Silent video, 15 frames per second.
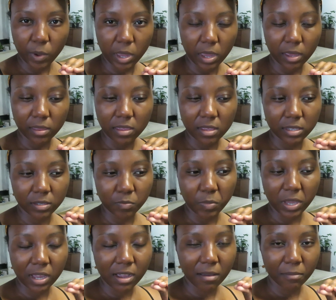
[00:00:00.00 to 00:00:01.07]
where these
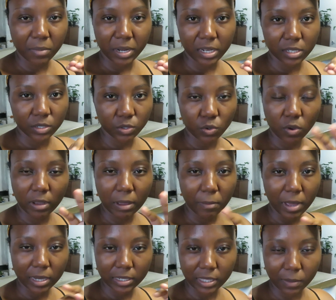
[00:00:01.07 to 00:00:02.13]
big companies talk
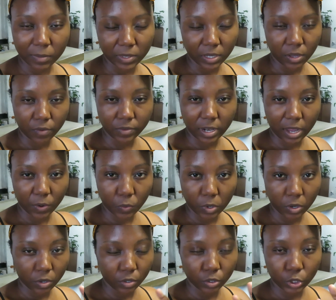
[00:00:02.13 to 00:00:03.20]
amongst themselves like,
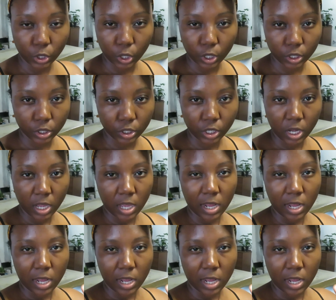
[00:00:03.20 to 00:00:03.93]
we're going to charge,